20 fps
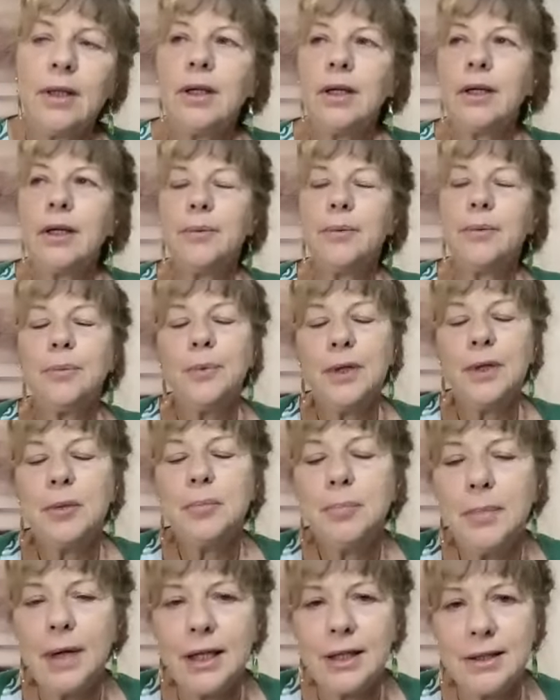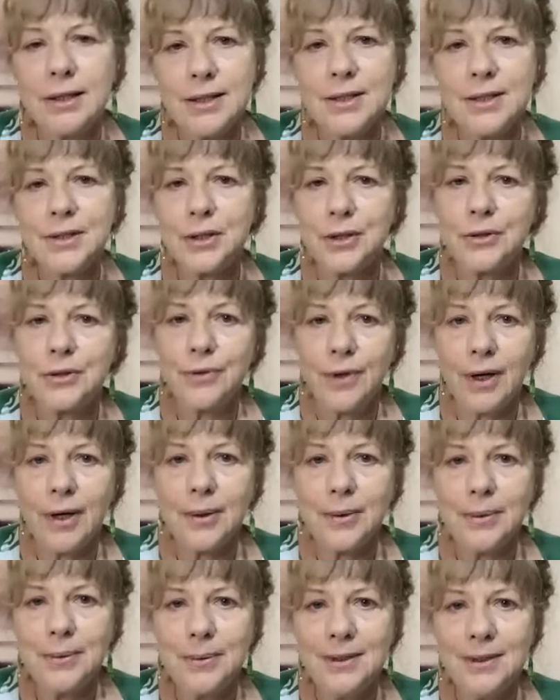You know, we're meant to
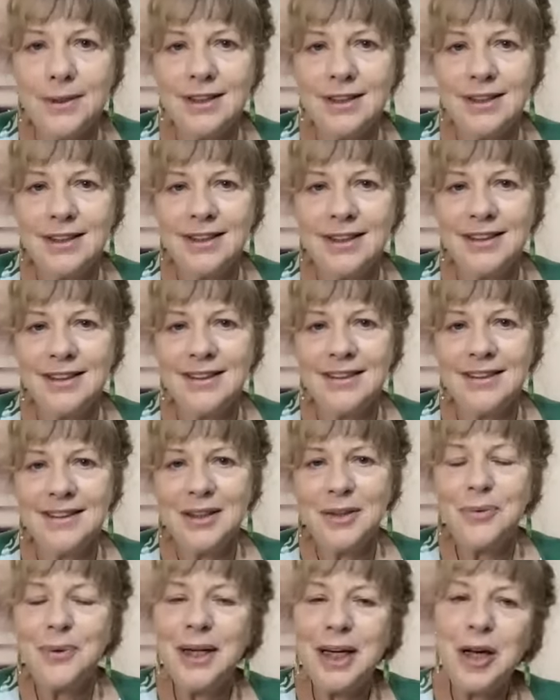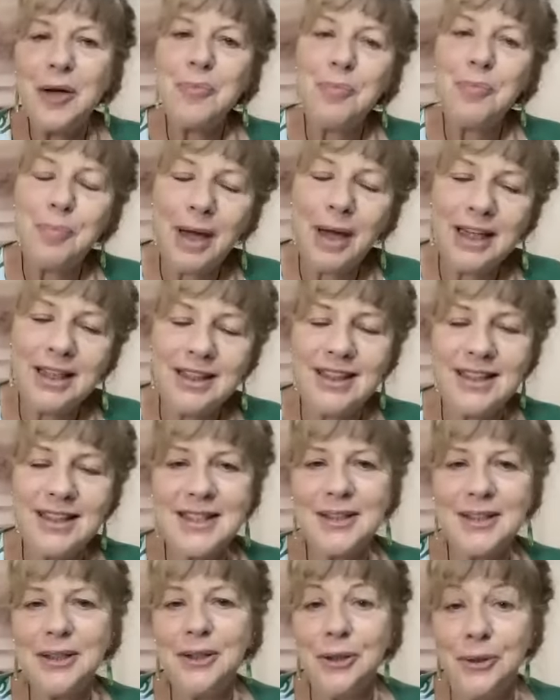grow. We are meant
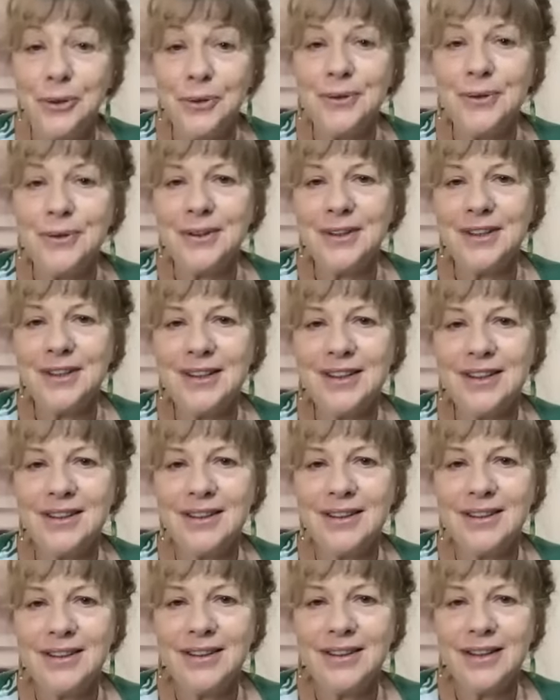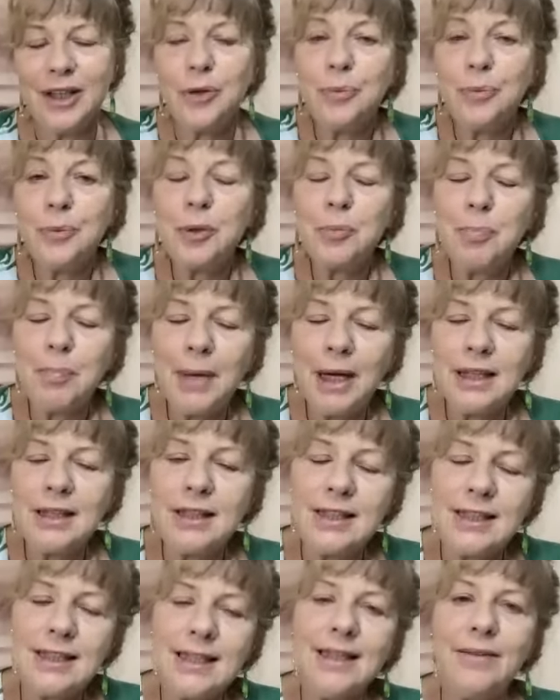to learn and we're
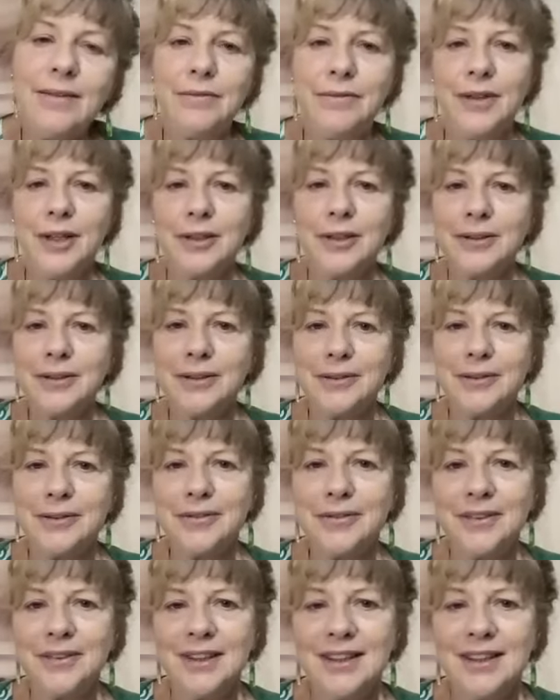meant to evolve.